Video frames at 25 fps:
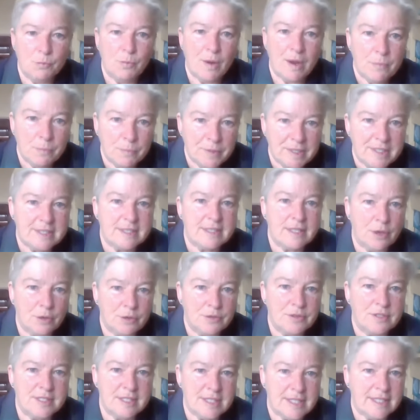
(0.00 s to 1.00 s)
when we
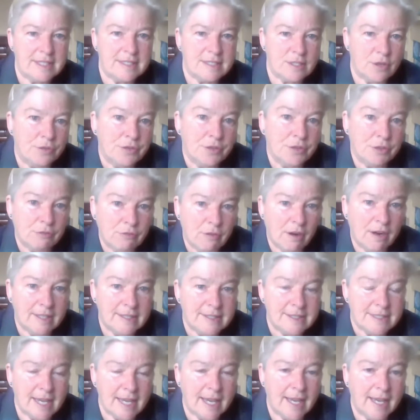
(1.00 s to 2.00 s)
sowed the seeds on the
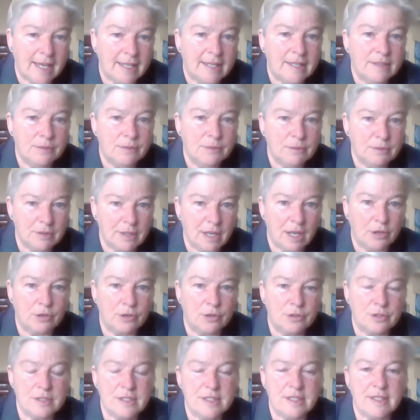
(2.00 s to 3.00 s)
right day,
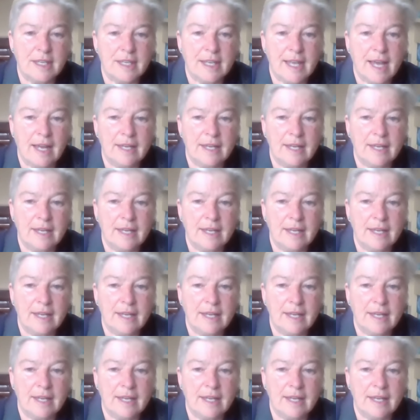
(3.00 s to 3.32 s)
according to the